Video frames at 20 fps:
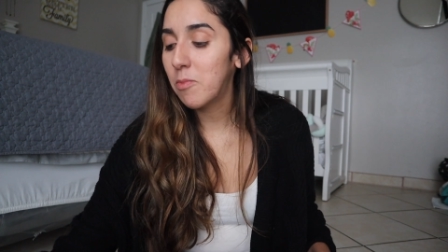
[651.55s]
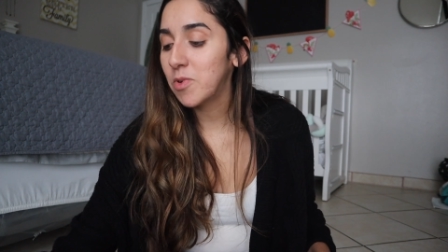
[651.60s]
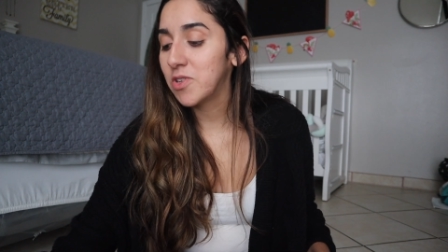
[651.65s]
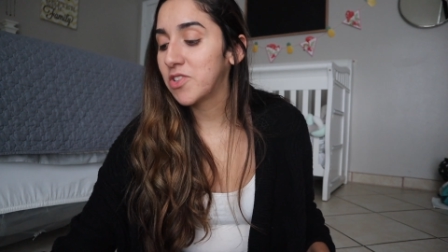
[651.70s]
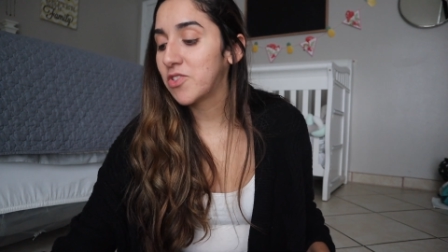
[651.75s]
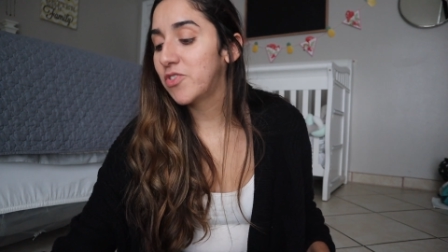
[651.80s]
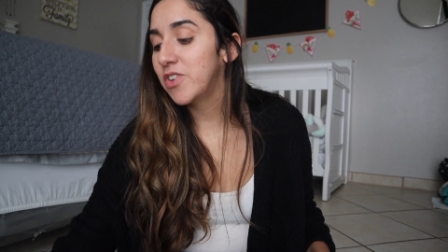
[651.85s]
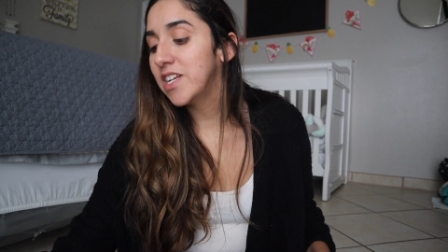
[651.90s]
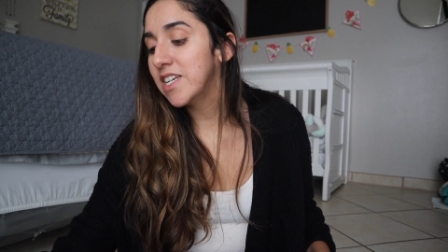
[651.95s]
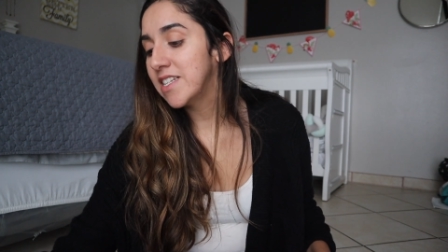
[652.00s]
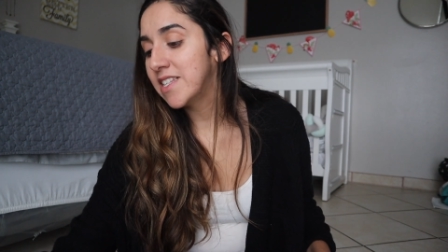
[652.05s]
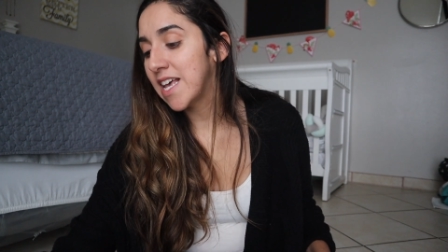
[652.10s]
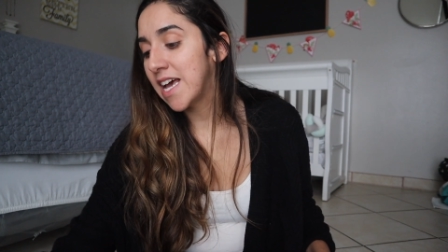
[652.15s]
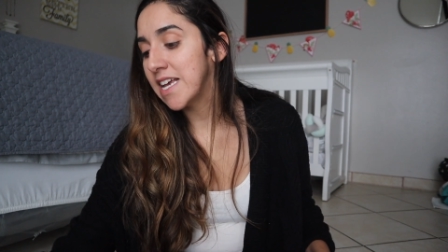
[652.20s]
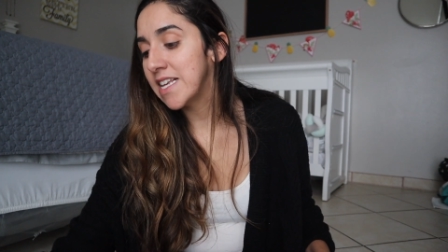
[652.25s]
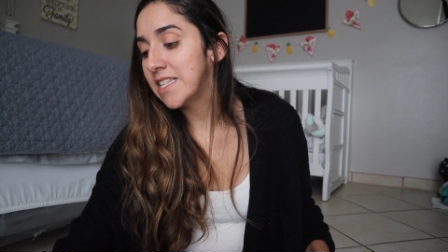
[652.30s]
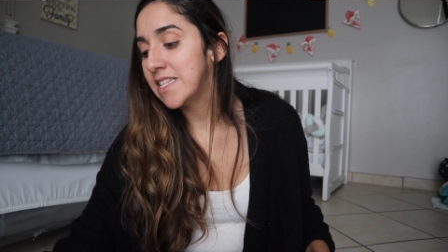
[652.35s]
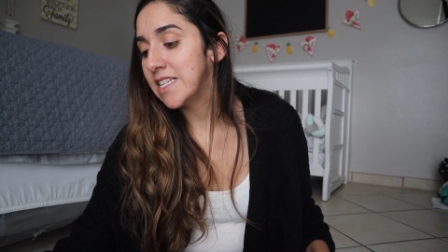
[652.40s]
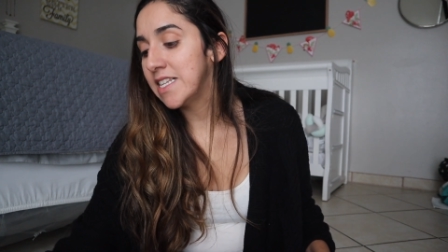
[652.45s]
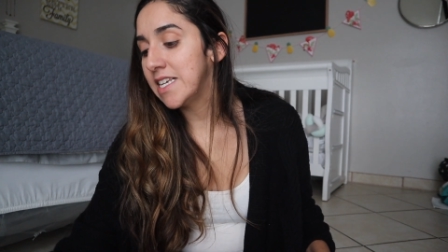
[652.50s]
was
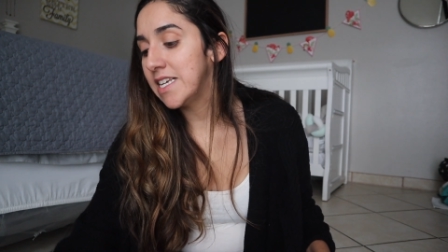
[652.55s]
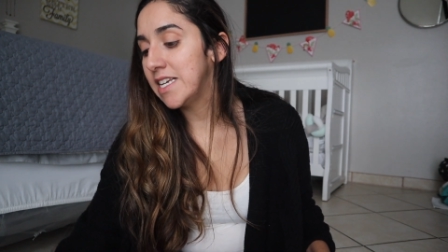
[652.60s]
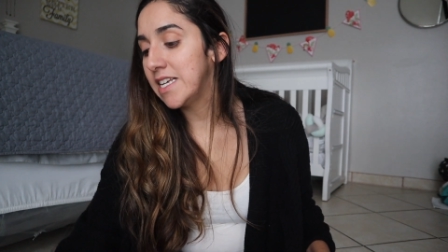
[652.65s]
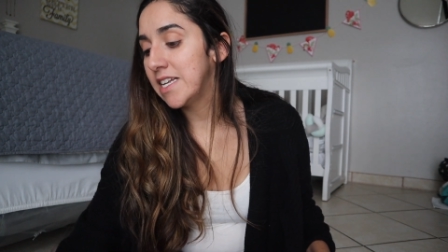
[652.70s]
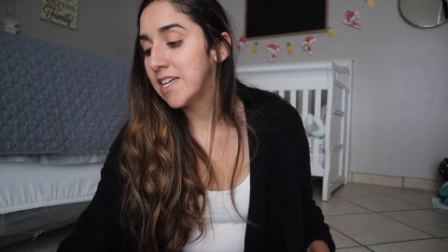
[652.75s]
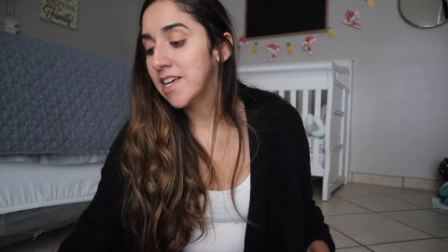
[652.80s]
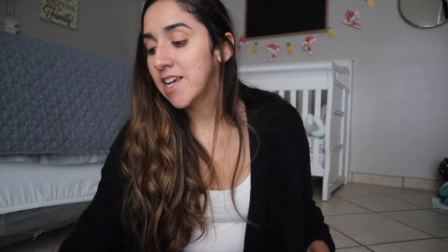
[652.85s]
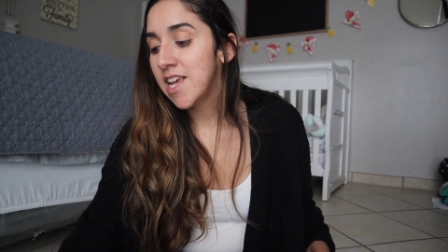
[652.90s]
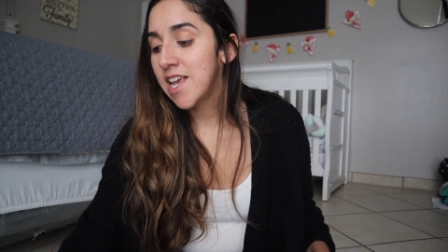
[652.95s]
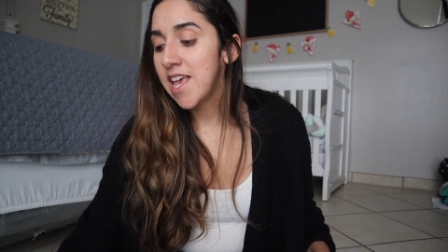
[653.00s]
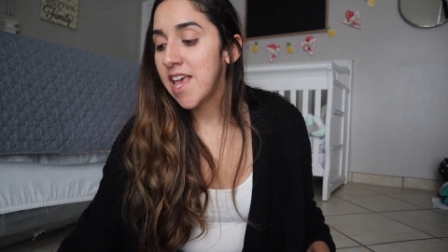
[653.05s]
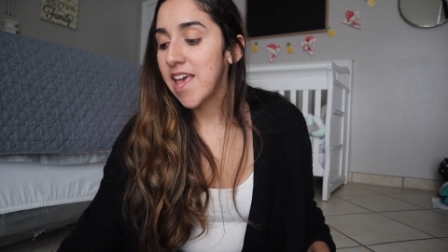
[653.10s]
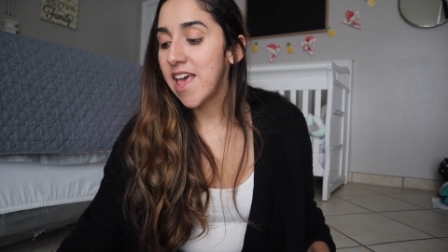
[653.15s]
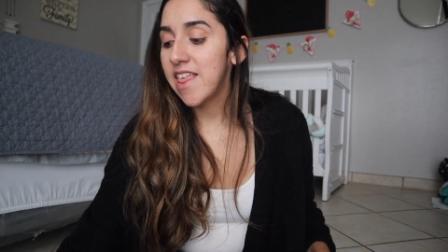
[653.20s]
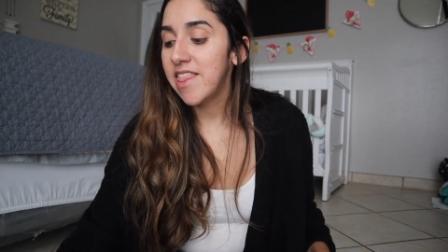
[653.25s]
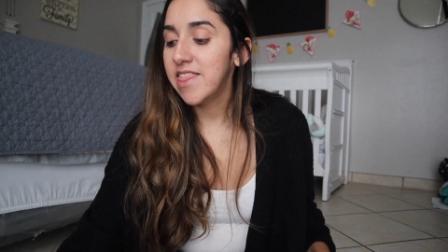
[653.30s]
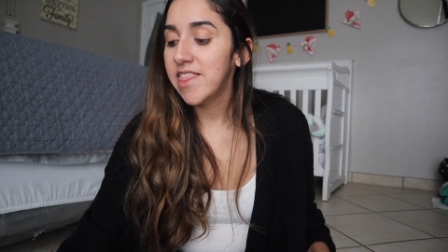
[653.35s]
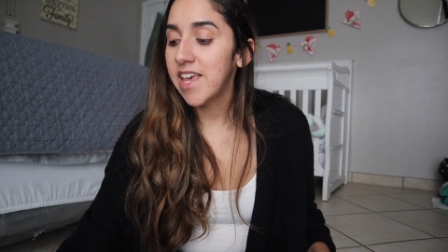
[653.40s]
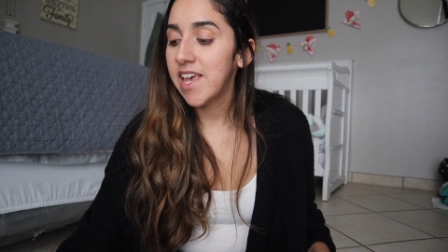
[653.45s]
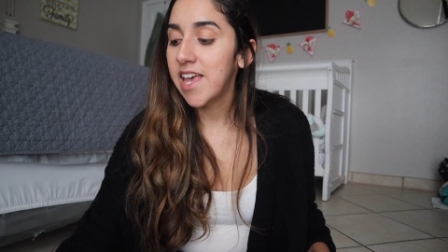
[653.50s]
criticizing,
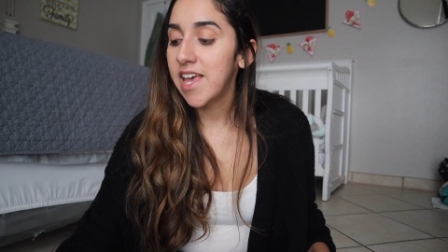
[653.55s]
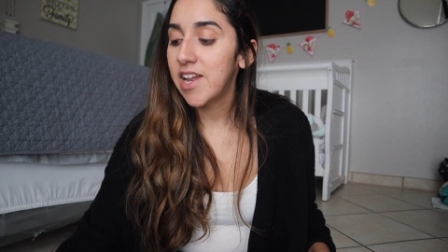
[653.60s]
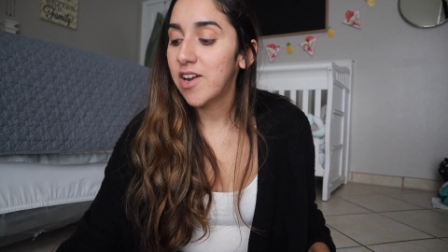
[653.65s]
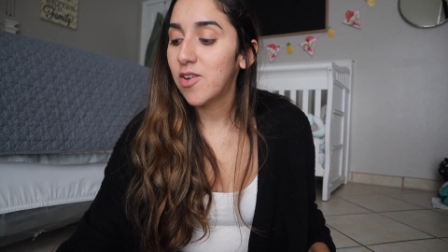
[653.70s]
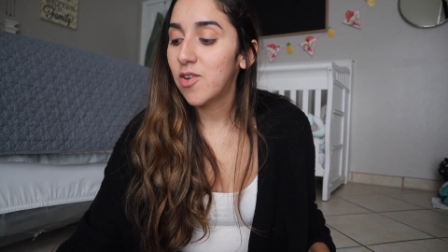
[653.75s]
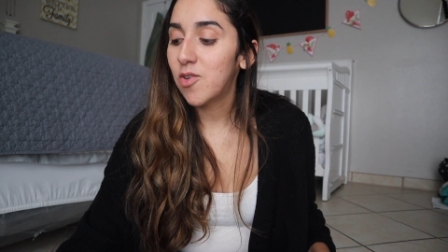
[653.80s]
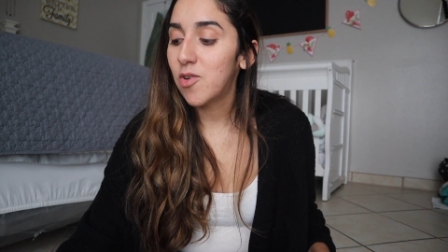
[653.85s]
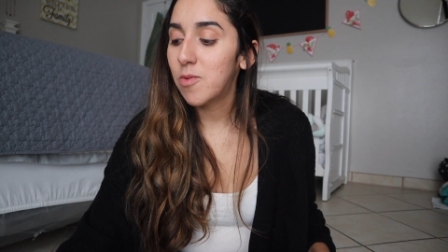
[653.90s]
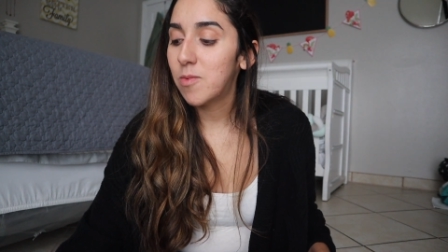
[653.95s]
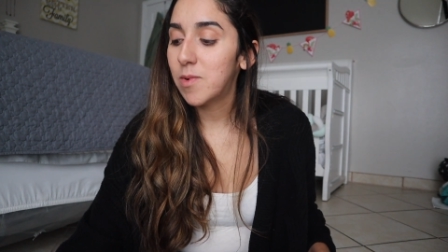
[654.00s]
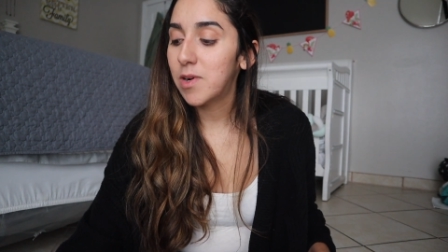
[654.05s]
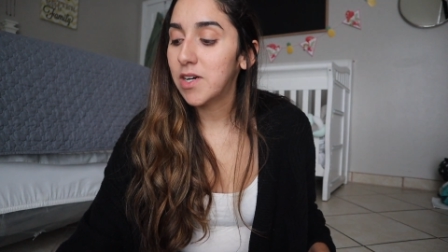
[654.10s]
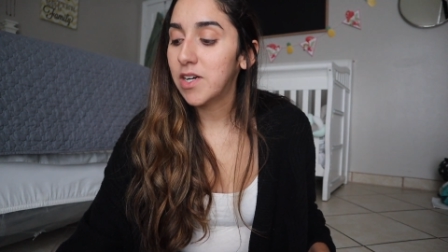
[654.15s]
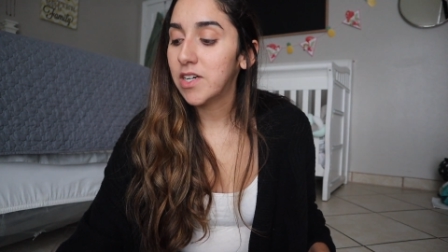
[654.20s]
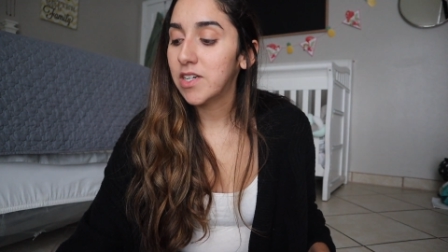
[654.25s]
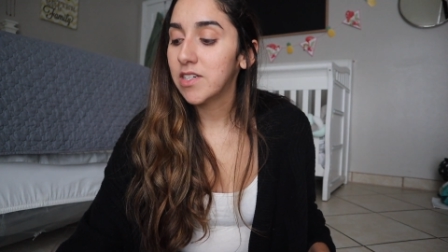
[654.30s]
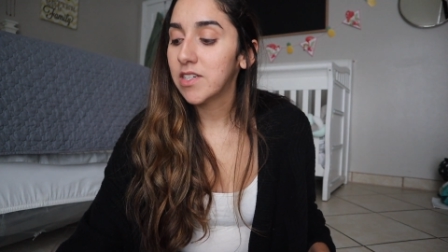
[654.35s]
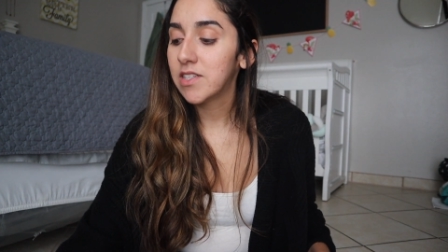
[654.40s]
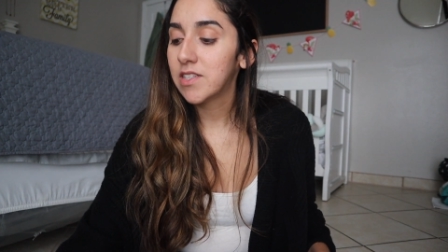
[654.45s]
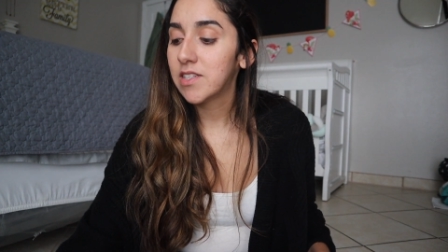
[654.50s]
and then
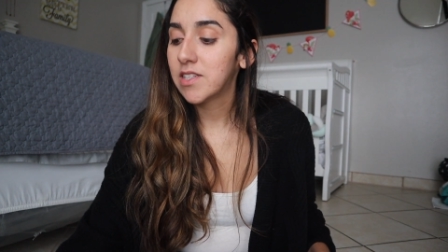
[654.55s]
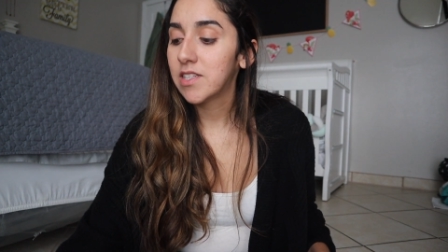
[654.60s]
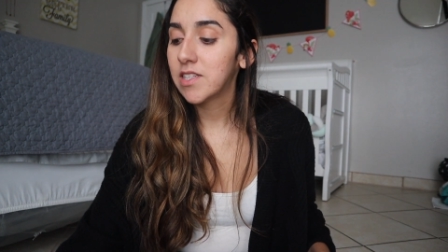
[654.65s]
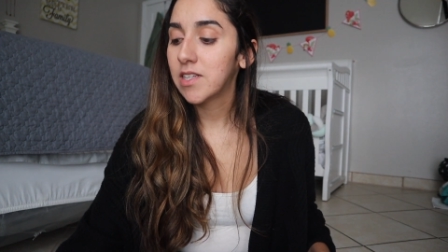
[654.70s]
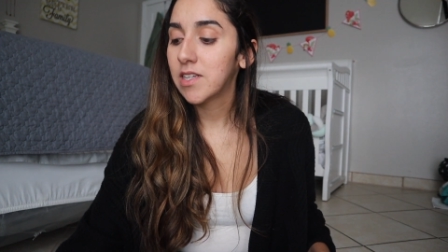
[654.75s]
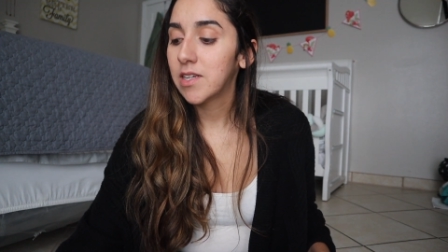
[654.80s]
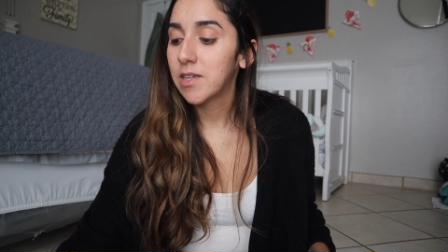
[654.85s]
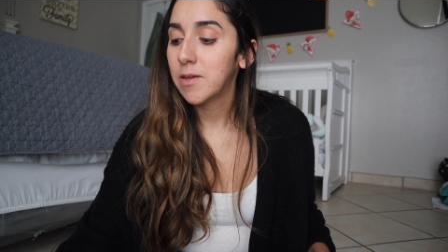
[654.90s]
Omar's